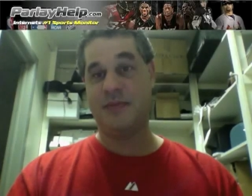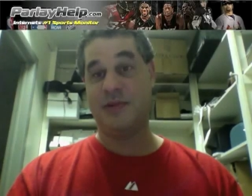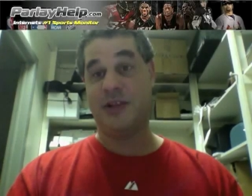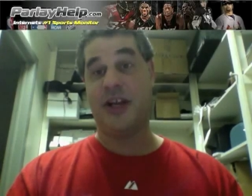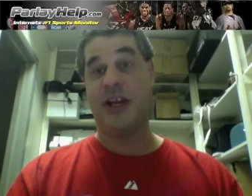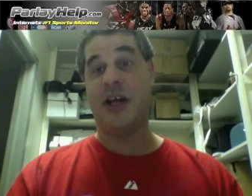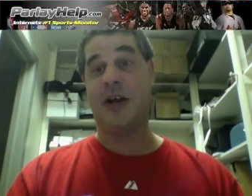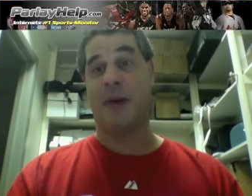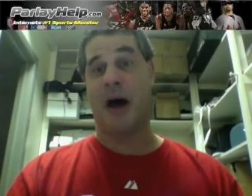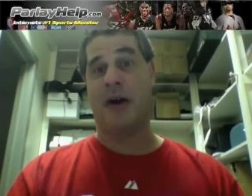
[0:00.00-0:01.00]
Lightning in a
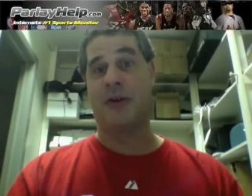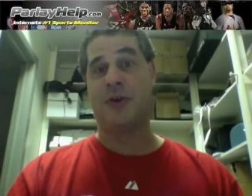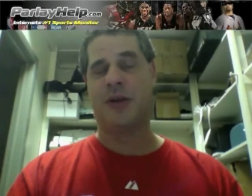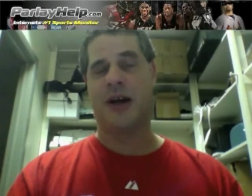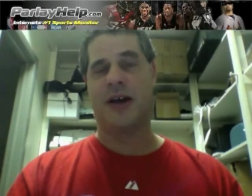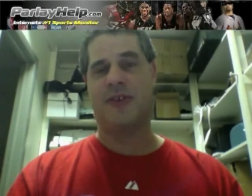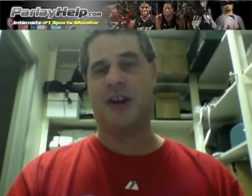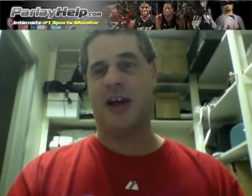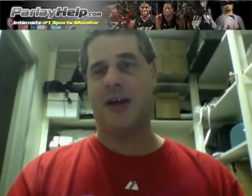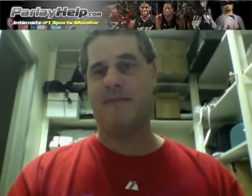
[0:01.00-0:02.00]
Bottle,
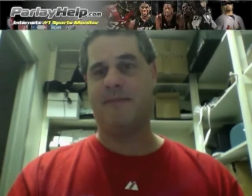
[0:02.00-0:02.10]
2008.